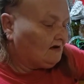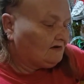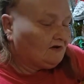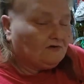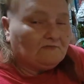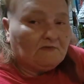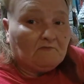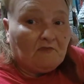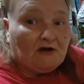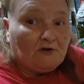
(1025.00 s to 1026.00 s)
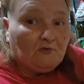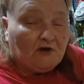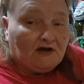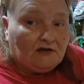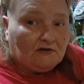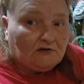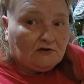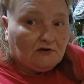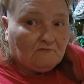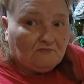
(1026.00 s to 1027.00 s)
Excuse me. May you
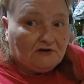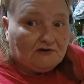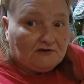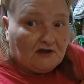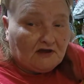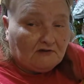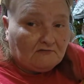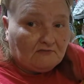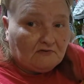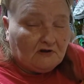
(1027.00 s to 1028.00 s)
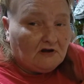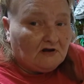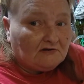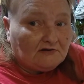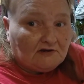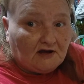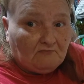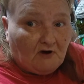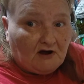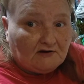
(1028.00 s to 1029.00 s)
each be safe. Stay
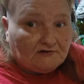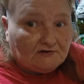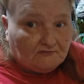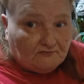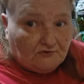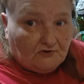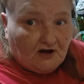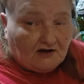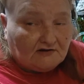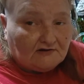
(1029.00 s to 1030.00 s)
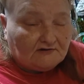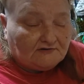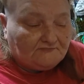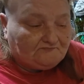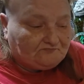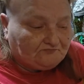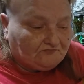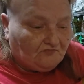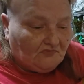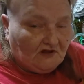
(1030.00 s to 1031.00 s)
positive. You got this.
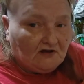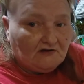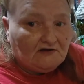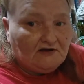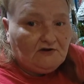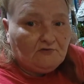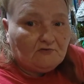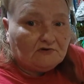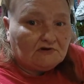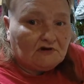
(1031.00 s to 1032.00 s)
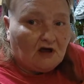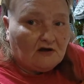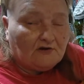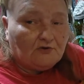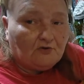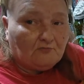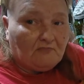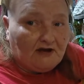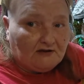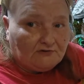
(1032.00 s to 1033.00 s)
Continue to stock your
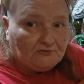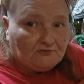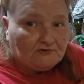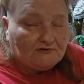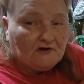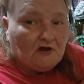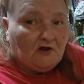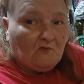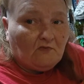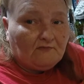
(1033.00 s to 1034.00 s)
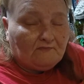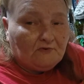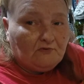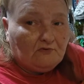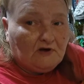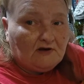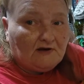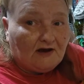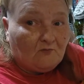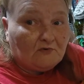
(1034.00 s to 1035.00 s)
pantries with food
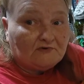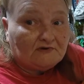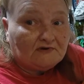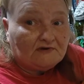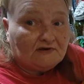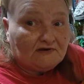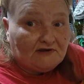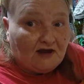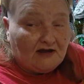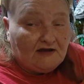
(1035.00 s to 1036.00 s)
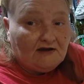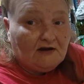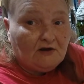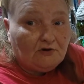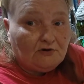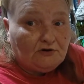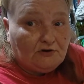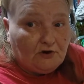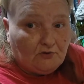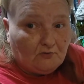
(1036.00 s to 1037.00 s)
that will sustain
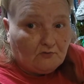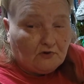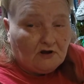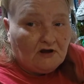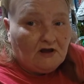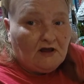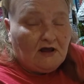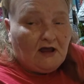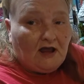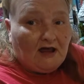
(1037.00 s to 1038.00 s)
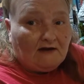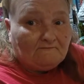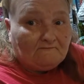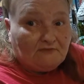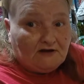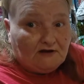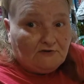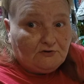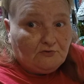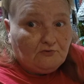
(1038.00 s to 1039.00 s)
you and
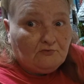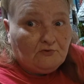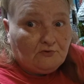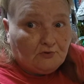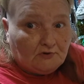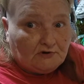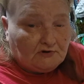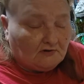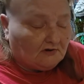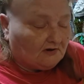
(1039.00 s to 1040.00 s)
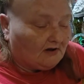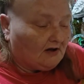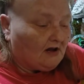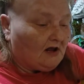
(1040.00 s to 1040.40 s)
feed you nutritionally.